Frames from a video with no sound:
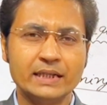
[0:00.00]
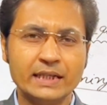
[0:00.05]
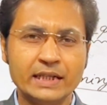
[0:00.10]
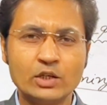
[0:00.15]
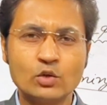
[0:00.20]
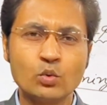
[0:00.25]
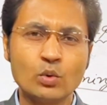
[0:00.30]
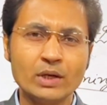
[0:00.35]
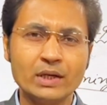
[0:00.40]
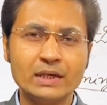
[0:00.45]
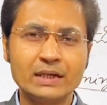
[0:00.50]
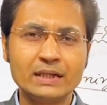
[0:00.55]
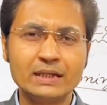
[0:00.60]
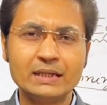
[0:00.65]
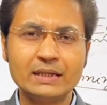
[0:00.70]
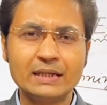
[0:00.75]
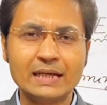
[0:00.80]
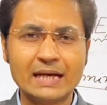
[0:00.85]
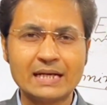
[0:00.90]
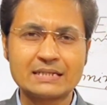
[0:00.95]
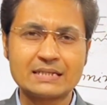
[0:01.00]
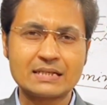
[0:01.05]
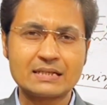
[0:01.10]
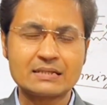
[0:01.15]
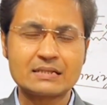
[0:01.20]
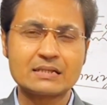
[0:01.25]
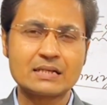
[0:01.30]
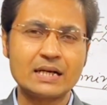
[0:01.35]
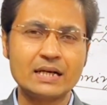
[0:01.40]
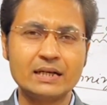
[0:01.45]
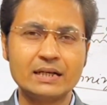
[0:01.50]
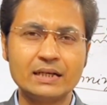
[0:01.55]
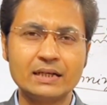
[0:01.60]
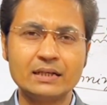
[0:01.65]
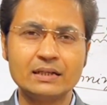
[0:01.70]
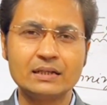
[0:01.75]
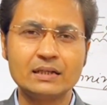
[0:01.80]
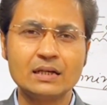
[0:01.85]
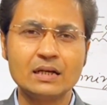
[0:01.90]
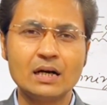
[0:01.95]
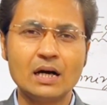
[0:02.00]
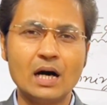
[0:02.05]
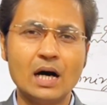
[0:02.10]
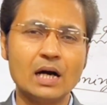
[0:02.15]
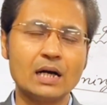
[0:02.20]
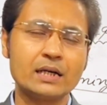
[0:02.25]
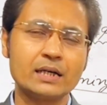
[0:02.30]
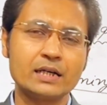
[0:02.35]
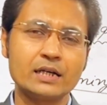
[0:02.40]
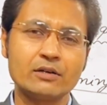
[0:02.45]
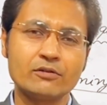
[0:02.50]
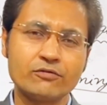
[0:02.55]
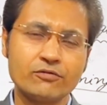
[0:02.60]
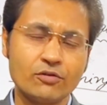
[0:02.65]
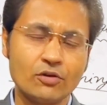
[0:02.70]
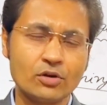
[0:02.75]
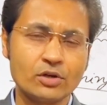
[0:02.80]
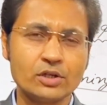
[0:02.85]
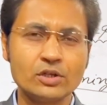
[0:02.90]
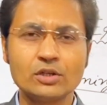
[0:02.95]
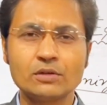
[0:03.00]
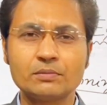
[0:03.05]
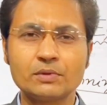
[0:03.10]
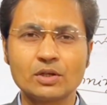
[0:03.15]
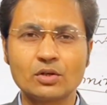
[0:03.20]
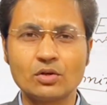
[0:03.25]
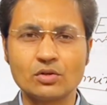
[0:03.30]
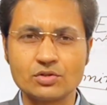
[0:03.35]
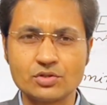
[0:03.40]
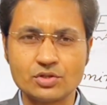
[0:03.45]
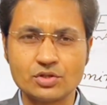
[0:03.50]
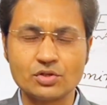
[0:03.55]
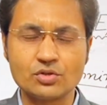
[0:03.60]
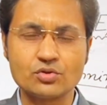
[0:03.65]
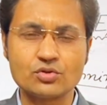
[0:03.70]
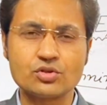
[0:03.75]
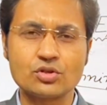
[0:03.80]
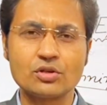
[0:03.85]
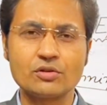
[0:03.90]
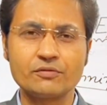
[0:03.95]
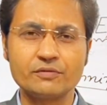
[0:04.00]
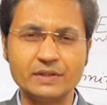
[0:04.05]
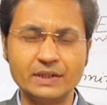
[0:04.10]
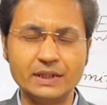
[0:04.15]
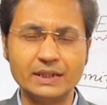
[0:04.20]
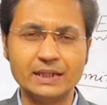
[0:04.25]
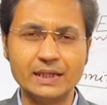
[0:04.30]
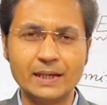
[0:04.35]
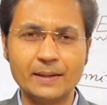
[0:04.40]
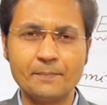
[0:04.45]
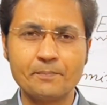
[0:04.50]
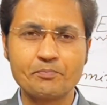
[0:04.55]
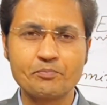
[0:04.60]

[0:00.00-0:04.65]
equality as enshrined in Article 14 of the Constitution of India.